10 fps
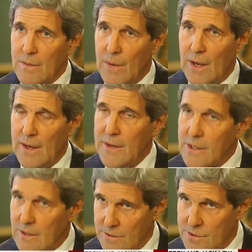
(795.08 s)
by any
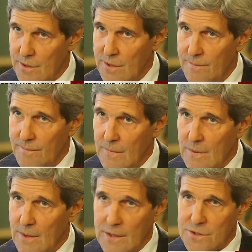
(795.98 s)
country,
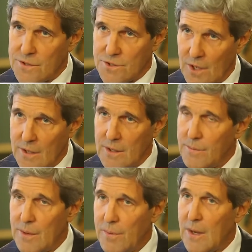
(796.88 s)
not just China,
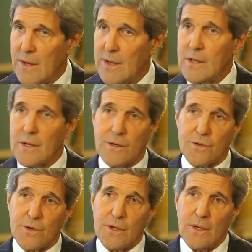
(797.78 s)
but by any
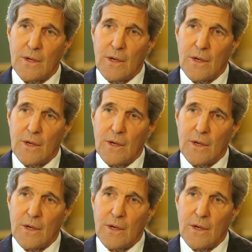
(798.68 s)
country,